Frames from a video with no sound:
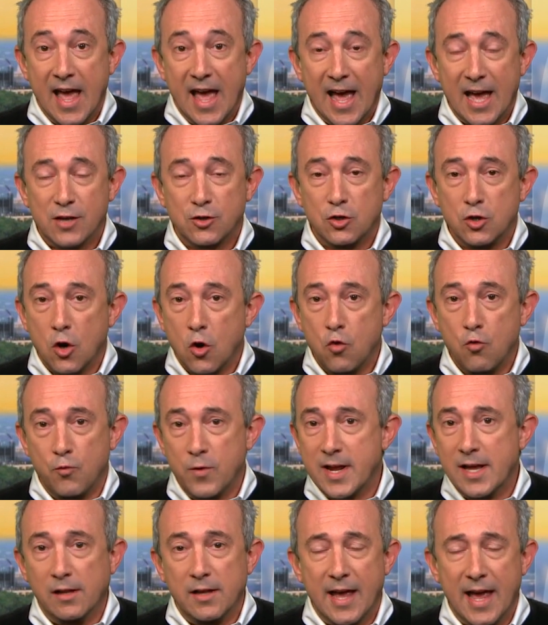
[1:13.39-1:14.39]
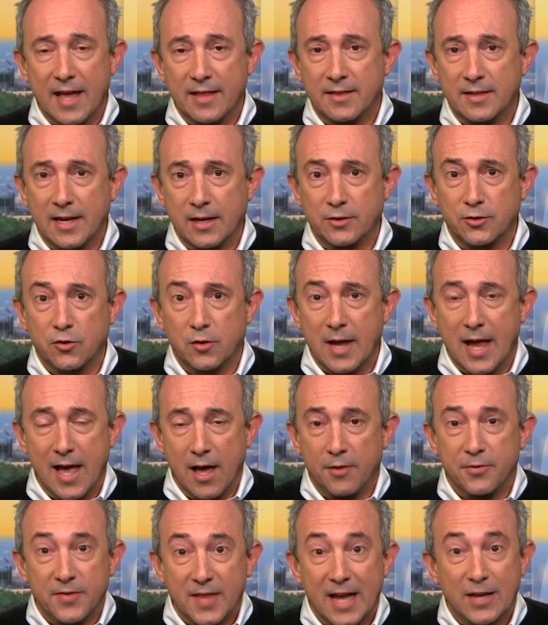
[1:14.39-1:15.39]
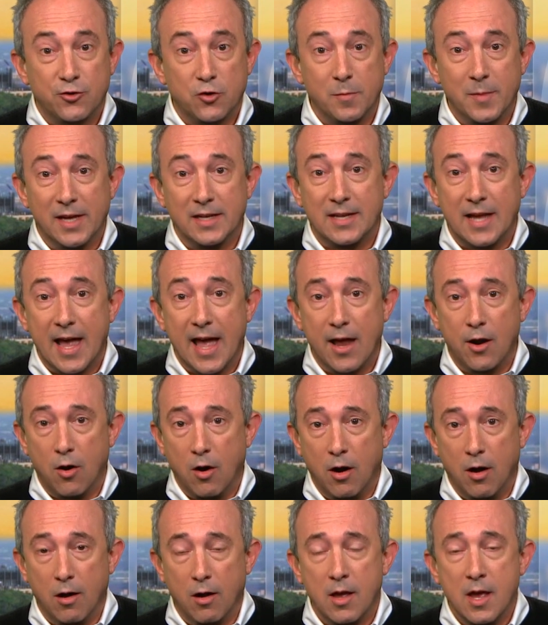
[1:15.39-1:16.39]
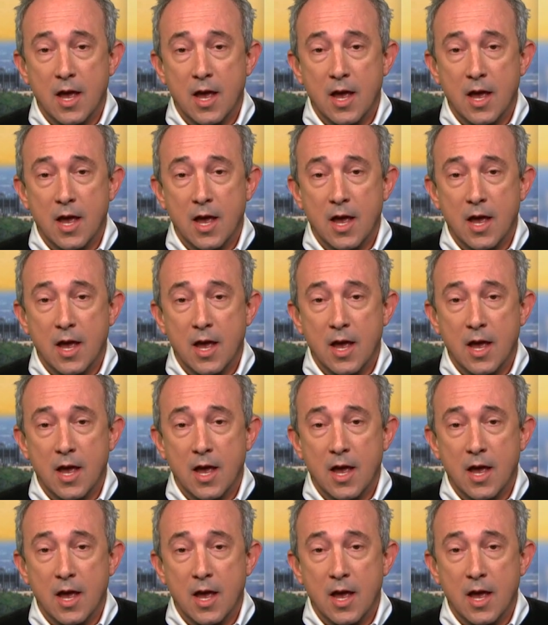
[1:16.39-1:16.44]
has no real health, detriment at all.